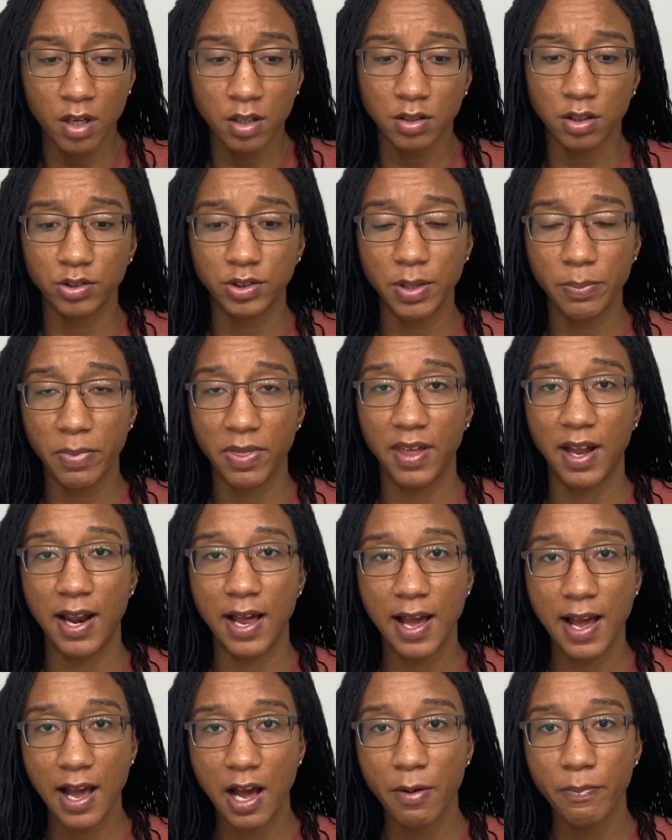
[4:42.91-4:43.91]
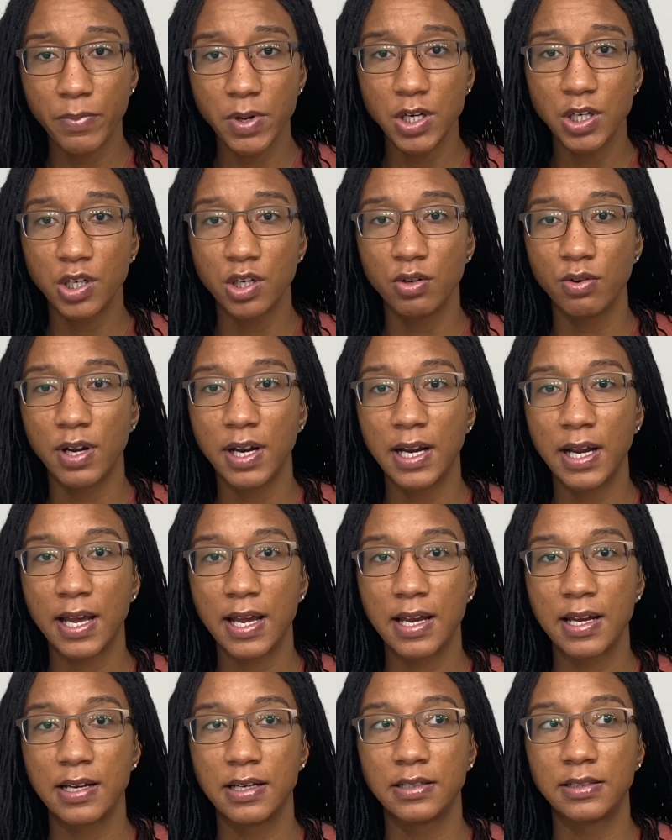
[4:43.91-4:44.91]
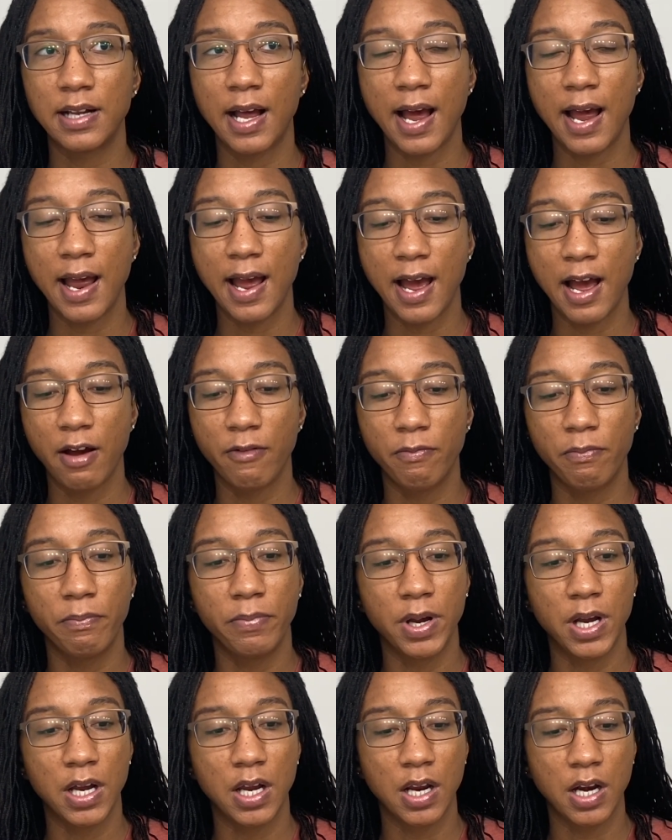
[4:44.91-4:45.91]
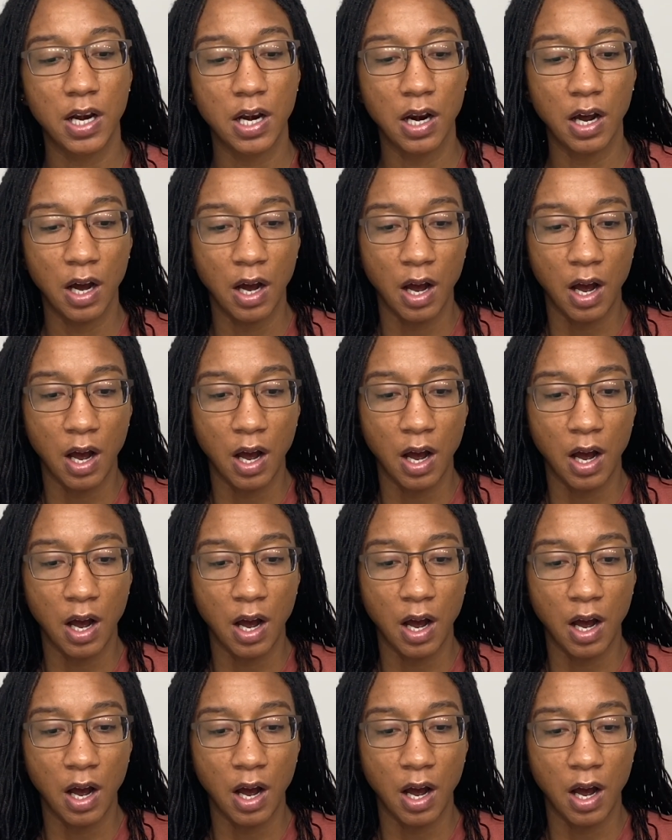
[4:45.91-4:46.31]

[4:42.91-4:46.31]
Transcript: So something that I have been doing is I have been